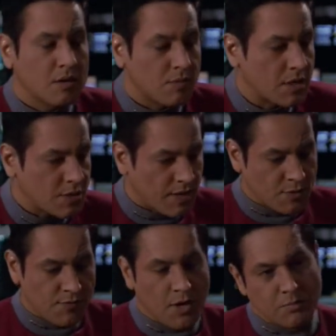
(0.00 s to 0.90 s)
Why don't you have
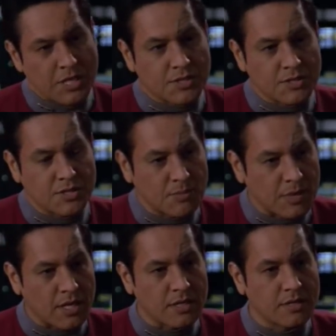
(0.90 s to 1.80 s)
Tuvok meet us in sick
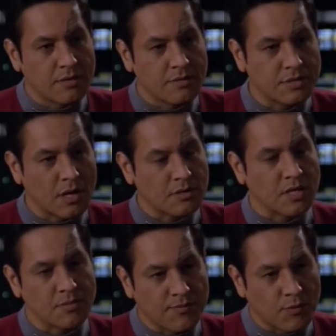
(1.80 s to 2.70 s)
bay? The doctor
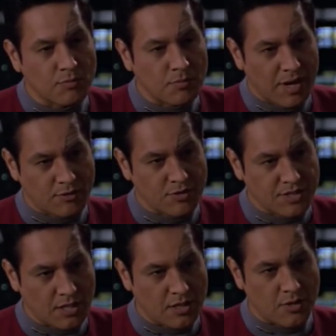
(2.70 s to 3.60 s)
can perform a
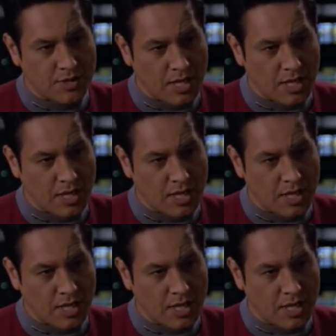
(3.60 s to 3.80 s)
microcellular